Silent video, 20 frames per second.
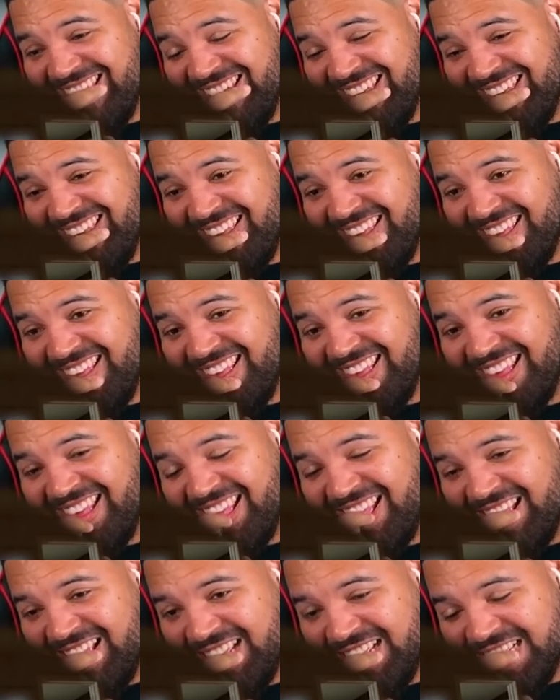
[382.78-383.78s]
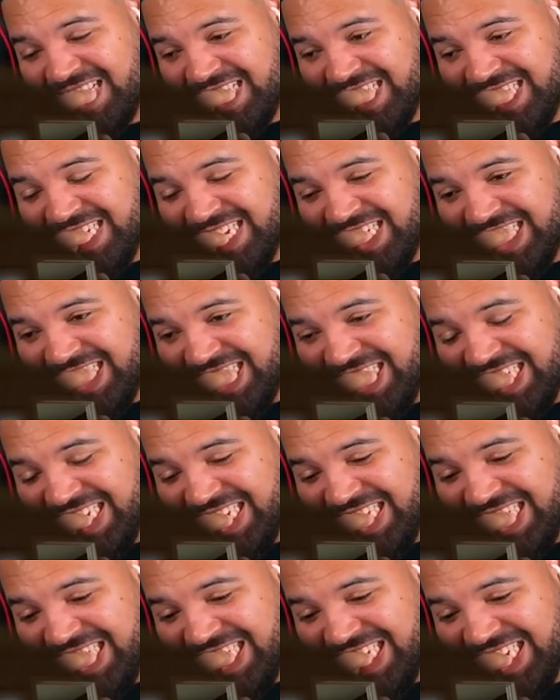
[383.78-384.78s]

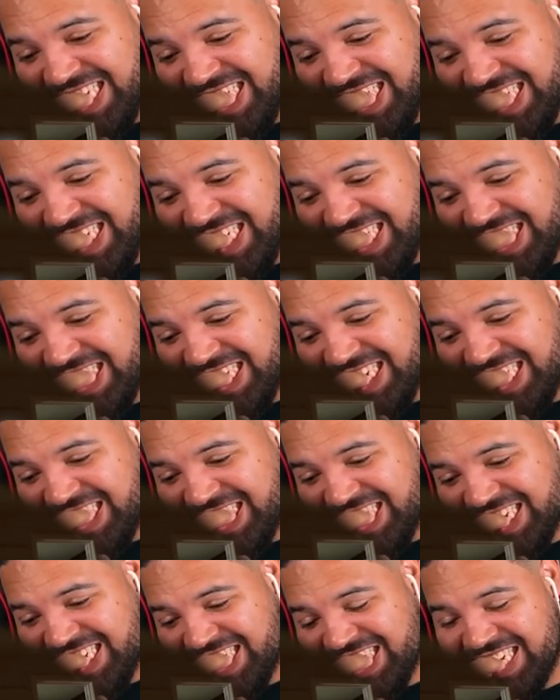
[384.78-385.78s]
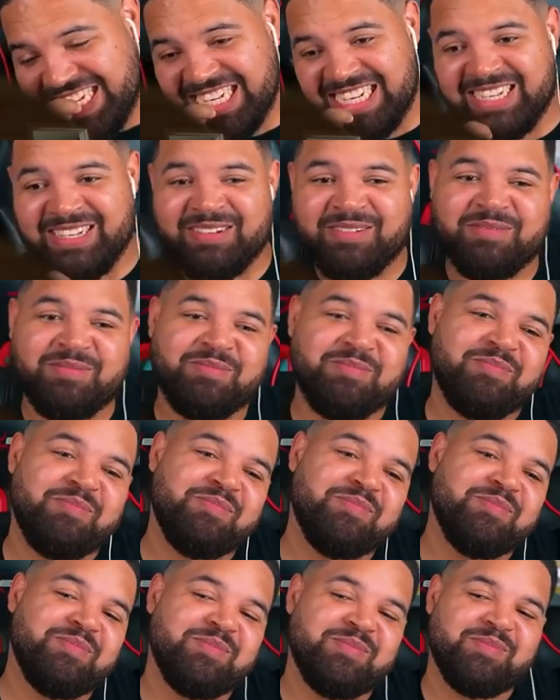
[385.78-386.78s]

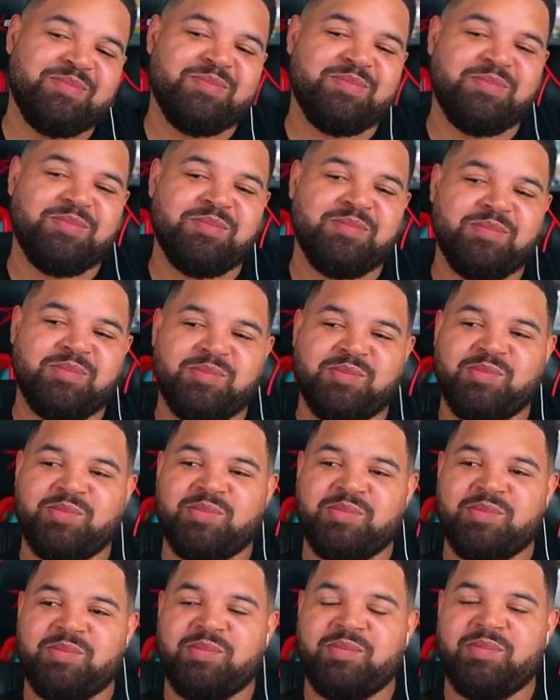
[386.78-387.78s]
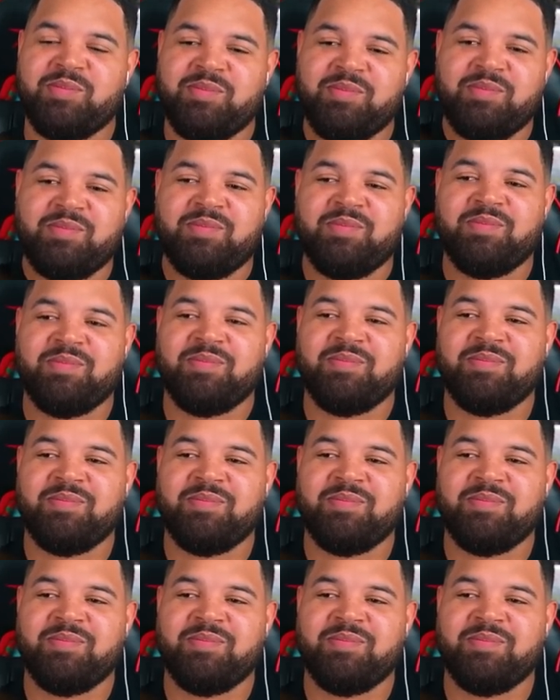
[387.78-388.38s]
This person isn't speaking.